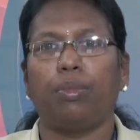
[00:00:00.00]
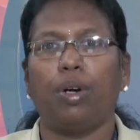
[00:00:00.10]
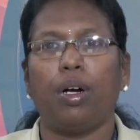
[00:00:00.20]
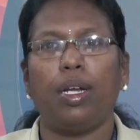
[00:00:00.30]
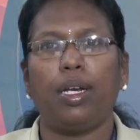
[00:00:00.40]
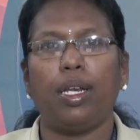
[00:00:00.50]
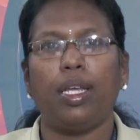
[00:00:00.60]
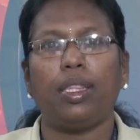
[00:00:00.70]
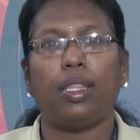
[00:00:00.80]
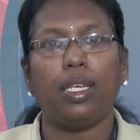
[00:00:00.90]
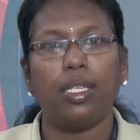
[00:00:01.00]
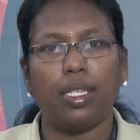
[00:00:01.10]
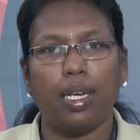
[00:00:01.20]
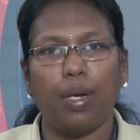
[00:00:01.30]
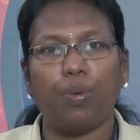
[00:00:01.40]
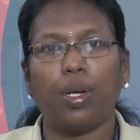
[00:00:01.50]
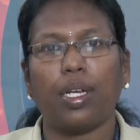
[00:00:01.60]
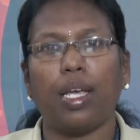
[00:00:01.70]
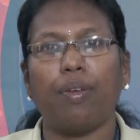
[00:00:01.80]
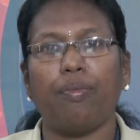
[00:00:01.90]
Monitoring these
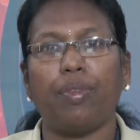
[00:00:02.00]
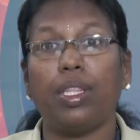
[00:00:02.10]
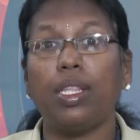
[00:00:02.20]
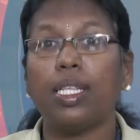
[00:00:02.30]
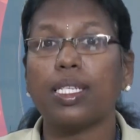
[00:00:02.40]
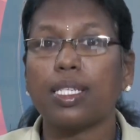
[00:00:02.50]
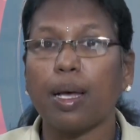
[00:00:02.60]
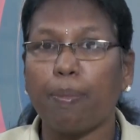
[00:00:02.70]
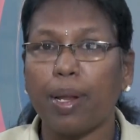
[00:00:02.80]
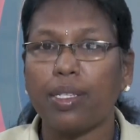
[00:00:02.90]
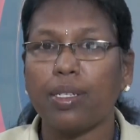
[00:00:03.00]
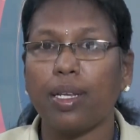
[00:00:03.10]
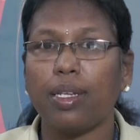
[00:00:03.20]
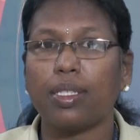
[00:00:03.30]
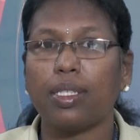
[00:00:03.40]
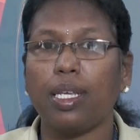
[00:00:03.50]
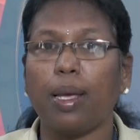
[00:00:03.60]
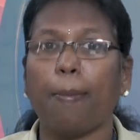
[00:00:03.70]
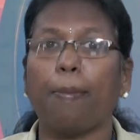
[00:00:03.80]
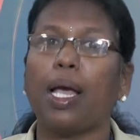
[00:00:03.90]
networking within the supply chain is
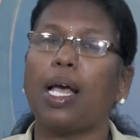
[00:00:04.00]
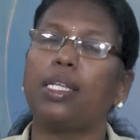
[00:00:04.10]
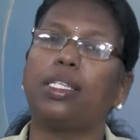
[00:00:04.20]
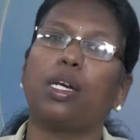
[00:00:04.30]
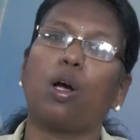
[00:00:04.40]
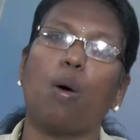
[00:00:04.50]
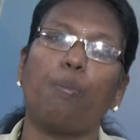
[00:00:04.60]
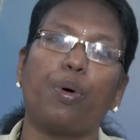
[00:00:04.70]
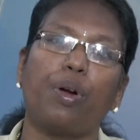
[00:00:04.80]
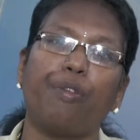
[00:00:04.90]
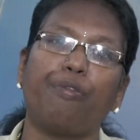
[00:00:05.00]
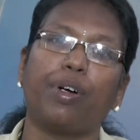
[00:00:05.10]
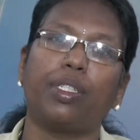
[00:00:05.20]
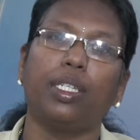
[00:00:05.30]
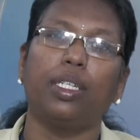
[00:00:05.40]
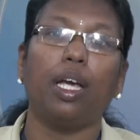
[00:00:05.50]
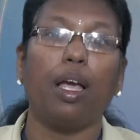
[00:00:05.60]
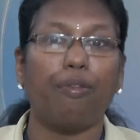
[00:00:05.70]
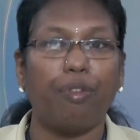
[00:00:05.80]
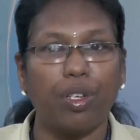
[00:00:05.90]
the major component for the
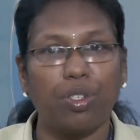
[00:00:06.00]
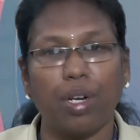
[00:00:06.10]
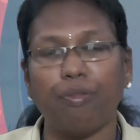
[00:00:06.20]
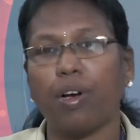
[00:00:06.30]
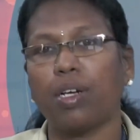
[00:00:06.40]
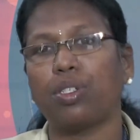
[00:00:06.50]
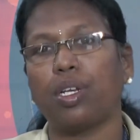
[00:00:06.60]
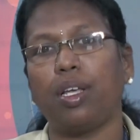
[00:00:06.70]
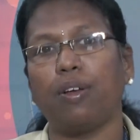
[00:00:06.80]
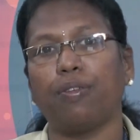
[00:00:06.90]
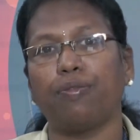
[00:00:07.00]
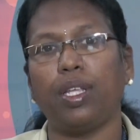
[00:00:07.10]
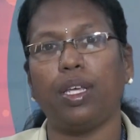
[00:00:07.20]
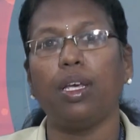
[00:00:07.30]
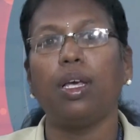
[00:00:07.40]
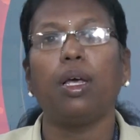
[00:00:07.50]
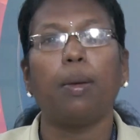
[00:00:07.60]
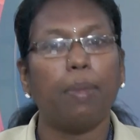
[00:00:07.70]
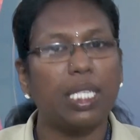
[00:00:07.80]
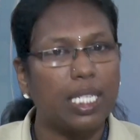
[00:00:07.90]
efficient functioning of the
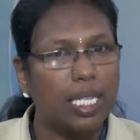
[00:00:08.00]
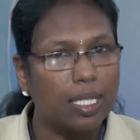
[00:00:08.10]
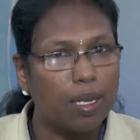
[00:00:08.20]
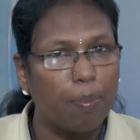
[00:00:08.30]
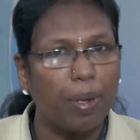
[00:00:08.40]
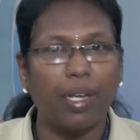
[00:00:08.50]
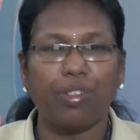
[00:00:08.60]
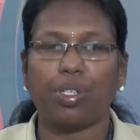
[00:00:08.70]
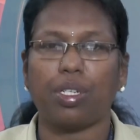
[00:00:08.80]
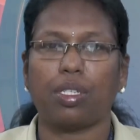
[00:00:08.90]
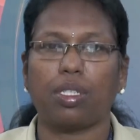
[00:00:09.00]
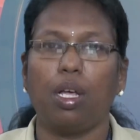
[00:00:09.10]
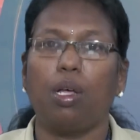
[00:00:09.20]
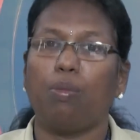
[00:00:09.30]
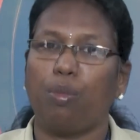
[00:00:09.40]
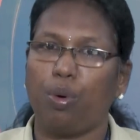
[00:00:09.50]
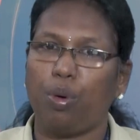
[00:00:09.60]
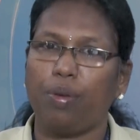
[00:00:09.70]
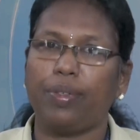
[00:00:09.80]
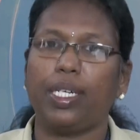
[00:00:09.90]
business operations.
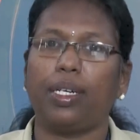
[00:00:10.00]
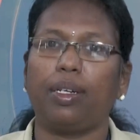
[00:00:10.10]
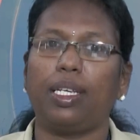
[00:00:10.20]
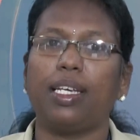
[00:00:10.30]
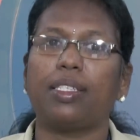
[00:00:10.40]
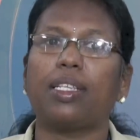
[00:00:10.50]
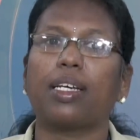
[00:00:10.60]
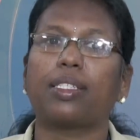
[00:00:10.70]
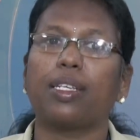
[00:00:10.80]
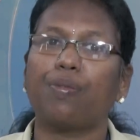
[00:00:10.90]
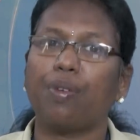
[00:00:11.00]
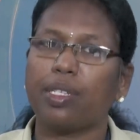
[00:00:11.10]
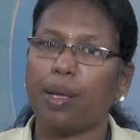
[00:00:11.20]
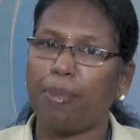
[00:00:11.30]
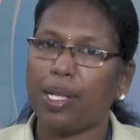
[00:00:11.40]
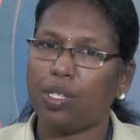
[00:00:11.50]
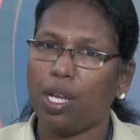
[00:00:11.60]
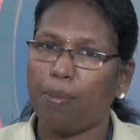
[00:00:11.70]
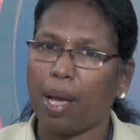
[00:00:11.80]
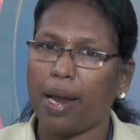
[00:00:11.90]
Moreover, a successful supply
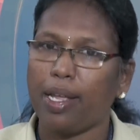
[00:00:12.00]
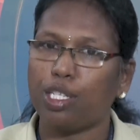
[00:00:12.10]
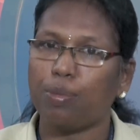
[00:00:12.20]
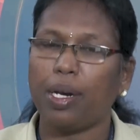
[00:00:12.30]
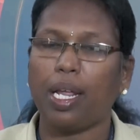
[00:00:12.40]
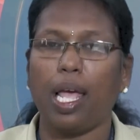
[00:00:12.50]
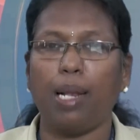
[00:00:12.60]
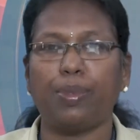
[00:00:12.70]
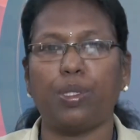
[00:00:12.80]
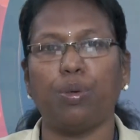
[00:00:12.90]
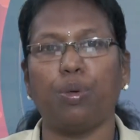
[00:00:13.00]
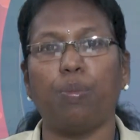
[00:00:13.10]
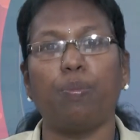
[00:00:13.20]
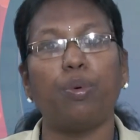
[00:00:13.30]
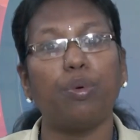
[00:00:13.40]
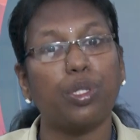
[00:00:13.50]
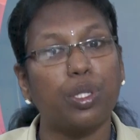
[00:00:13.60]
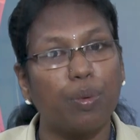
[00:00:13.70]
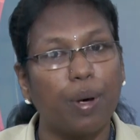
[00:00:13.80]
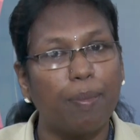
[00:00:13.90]
chain management helps you
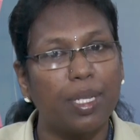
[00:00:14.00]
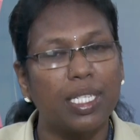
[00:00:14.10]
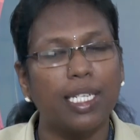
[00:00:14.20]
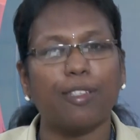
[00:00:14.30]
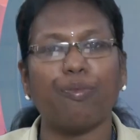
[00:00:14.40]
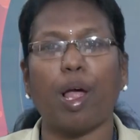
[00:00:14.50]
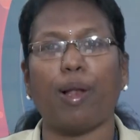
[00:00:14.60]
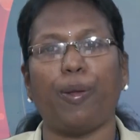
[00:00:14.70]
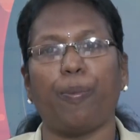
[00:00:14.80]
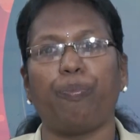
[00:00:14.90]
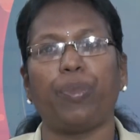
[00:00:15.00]
boost your business value.